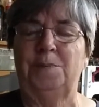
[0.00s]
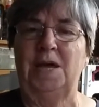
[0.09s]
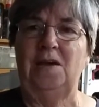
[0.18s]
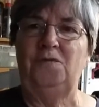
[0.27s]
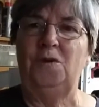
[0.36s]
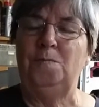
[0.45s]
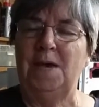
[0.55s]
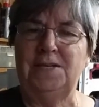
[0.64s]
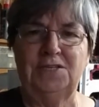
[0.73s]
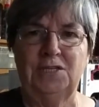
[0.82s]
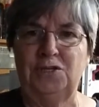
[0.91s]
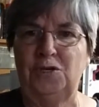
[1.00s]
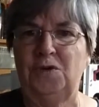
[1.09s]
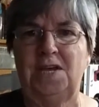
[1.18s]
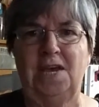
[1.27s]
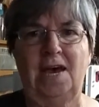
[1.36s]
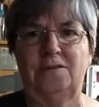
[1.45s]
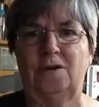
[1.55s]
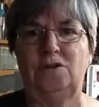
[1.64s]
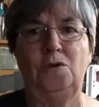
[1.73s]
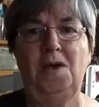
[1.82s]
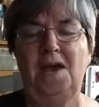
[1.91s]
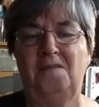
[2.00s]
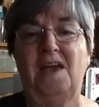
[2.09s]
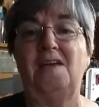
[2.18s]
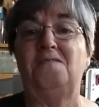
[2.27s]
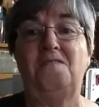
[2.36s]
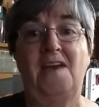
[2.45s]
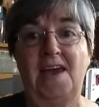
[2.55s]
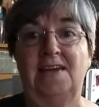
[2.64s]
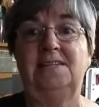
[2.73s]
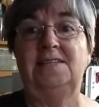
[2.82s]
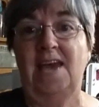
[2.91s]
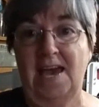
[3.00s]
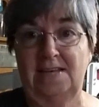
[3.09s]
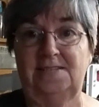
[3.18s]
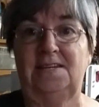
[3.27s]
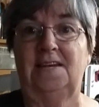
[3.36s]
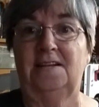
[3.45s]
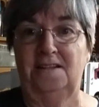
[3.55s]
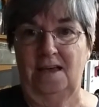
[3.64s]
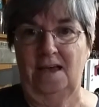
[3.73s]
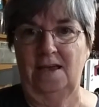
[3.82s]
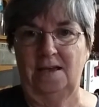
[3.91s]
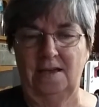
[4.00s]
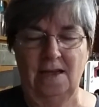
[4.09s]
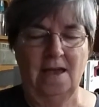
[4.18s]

but if you mix the two together, you have a fantastic clay.